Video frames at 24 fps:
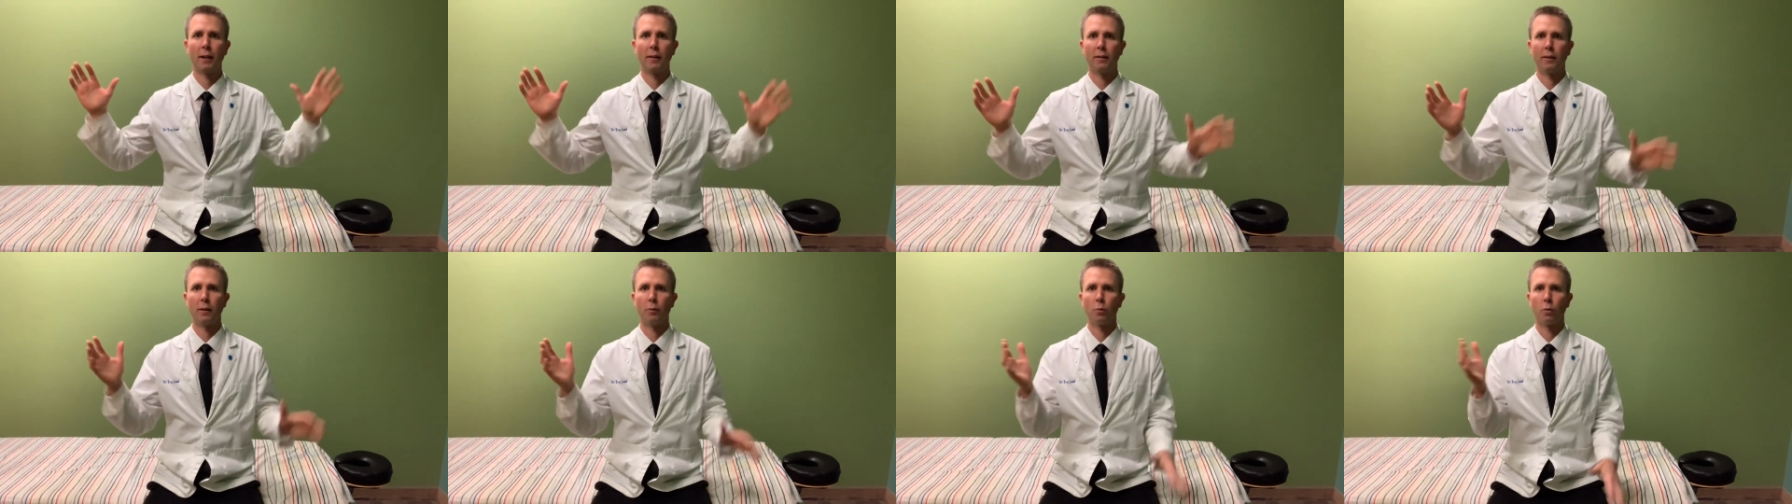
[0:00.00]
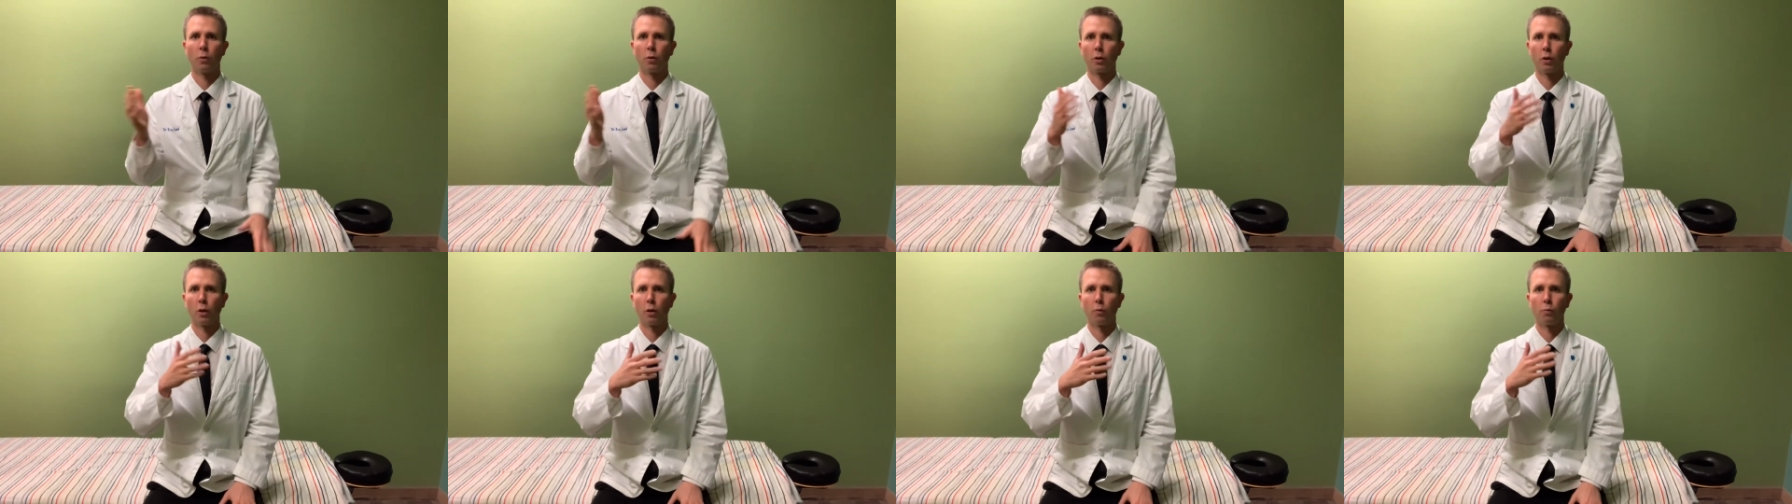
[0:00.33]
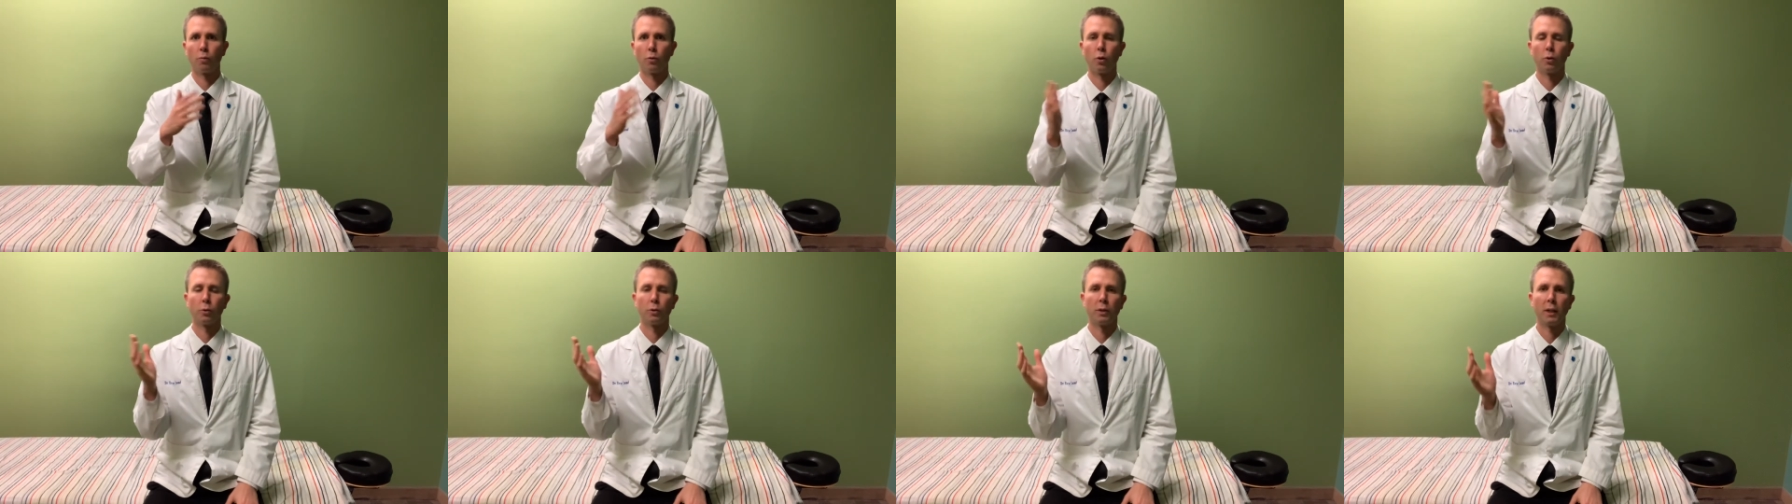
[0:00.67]
and then we're going to
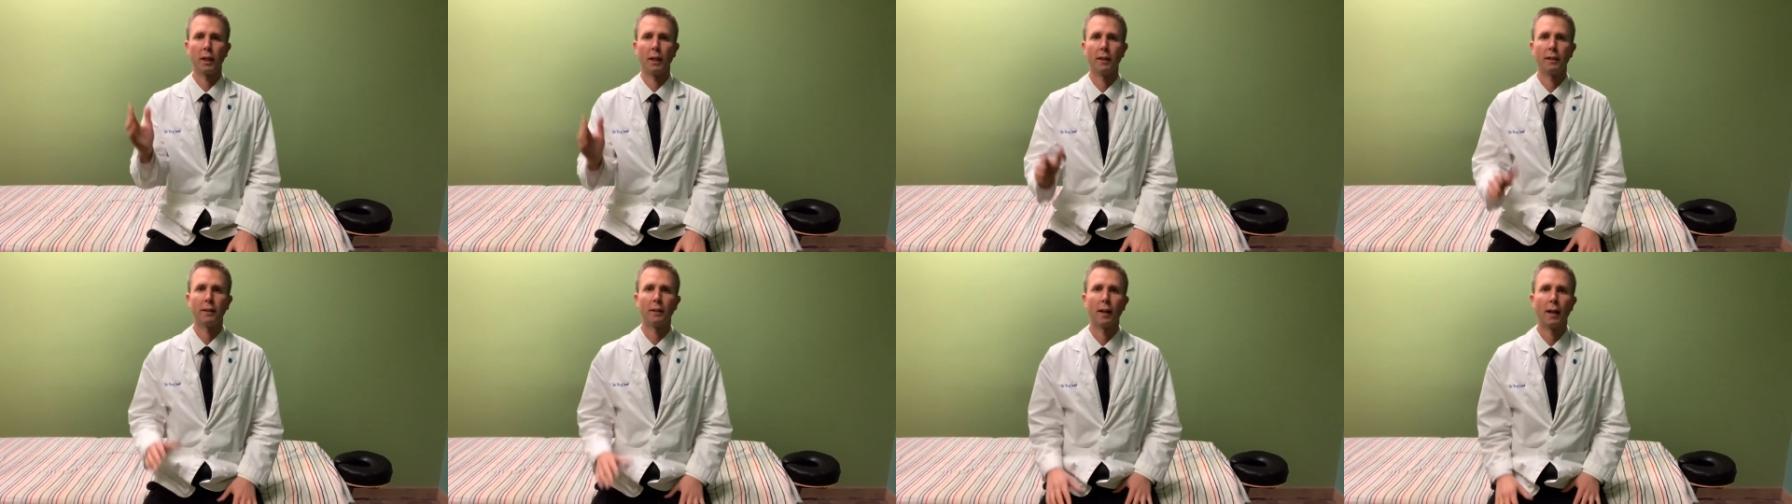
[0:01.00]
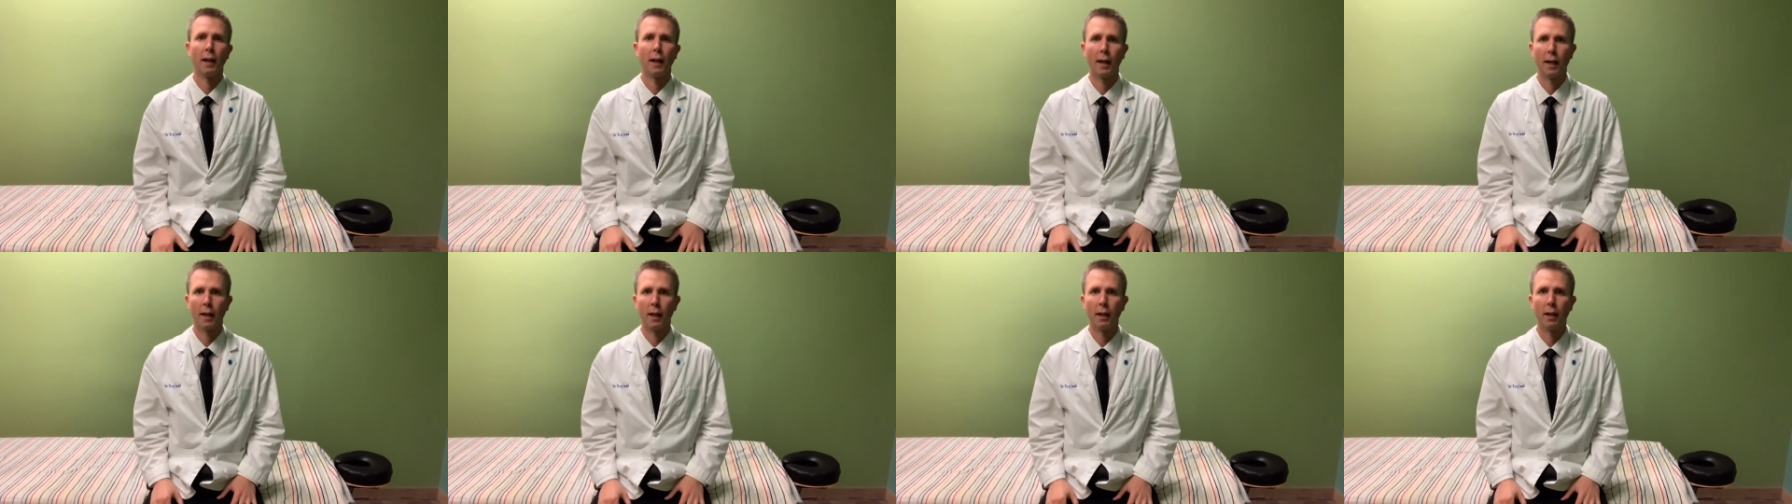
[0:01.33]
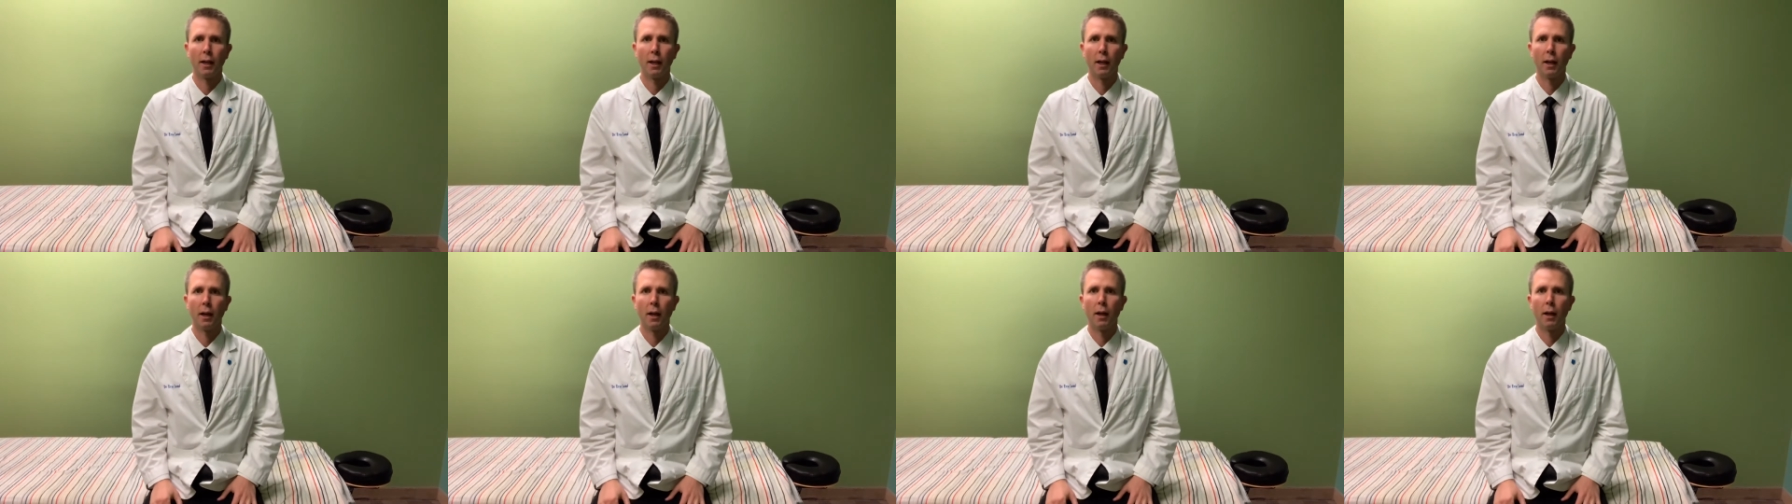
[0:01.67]
rotate the head